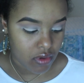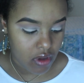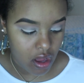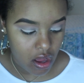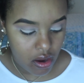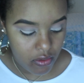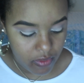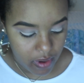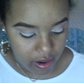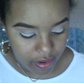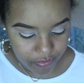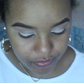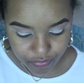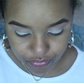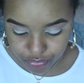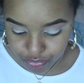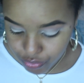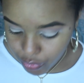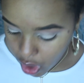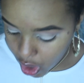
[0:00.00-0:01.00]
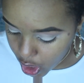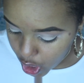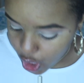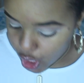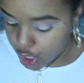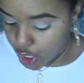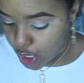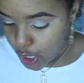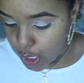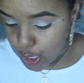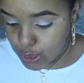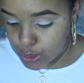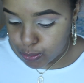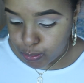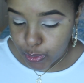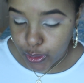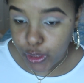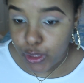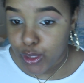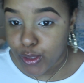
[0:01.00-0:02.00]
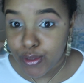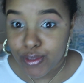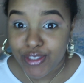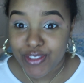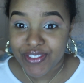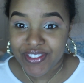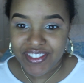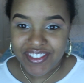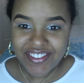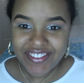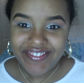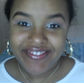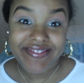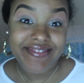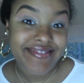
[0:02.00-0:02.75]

Alright, let's be neutral.